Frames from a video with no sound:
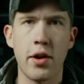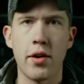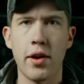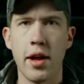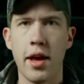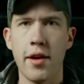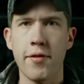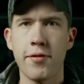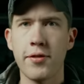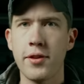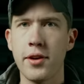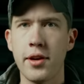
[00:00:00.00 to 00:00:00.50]
don't
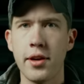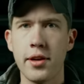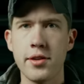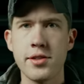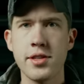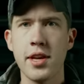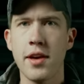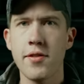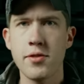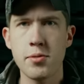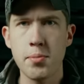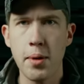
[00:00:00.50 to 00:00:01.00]
have to, it
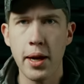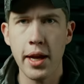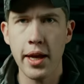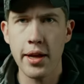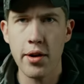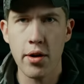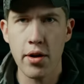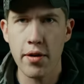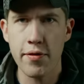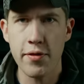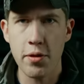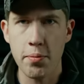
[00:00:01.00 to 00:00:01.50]
saves money, I
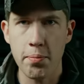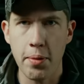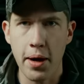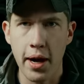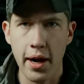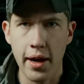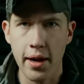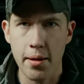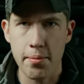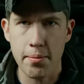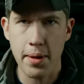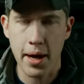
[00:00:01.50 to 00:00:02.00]
don't have to
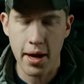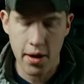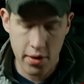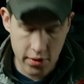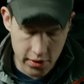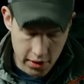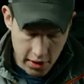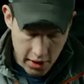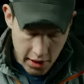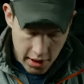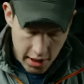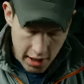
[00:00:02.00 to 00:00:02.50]
buy a
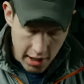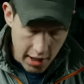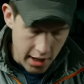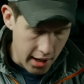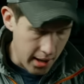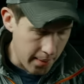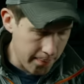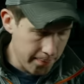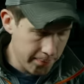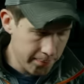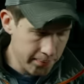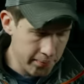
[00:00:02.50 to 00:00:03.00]
mount.
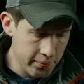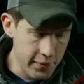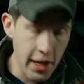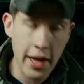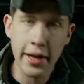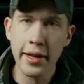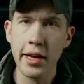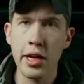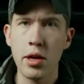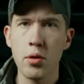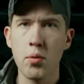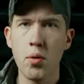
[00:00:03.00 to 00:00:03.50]
Um,
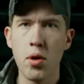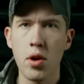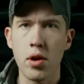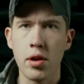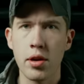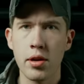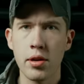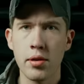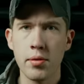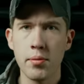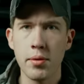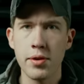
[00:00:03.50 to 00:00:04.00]
not gonna
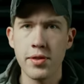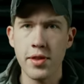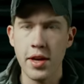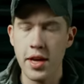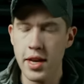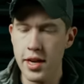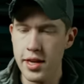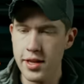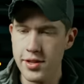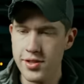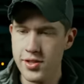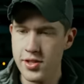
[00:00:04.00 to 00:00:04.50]
work with
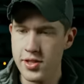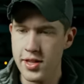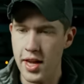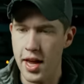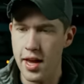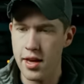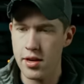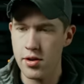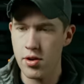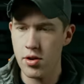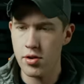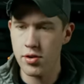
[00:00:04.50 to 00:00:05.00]
any
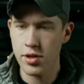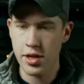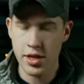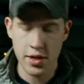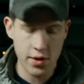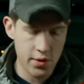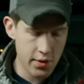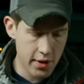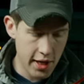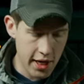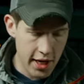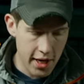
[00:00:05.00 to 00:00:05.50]
standard
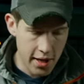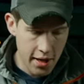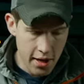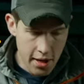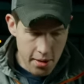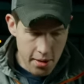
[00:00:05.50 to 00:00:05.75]
QD